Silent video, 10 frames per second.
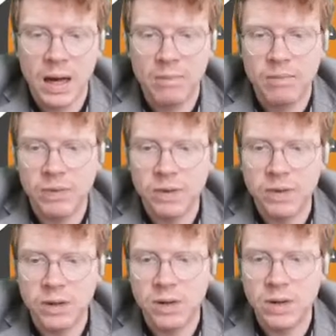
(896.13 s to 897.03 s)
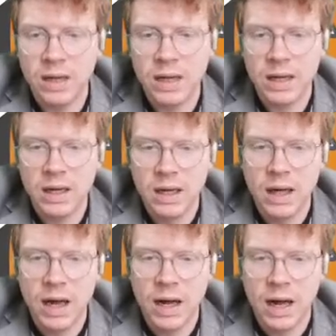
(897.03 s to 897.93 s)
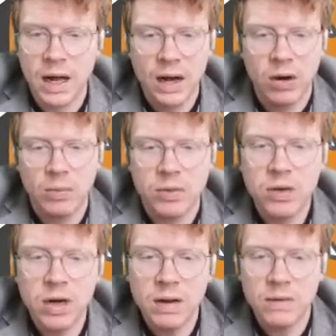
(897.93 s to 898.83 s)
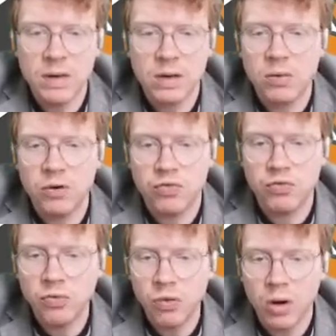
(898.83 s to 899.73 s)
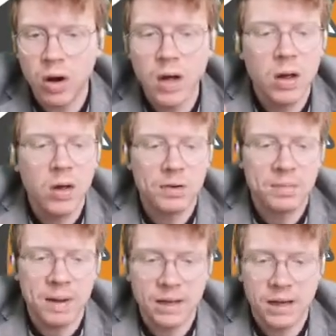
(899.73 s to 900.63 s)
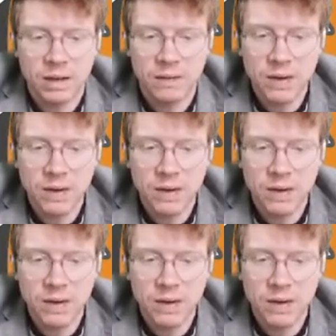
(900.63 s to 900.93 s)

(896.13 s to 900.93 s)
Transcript: You see here an opportunity for you to draw Earth's magnetic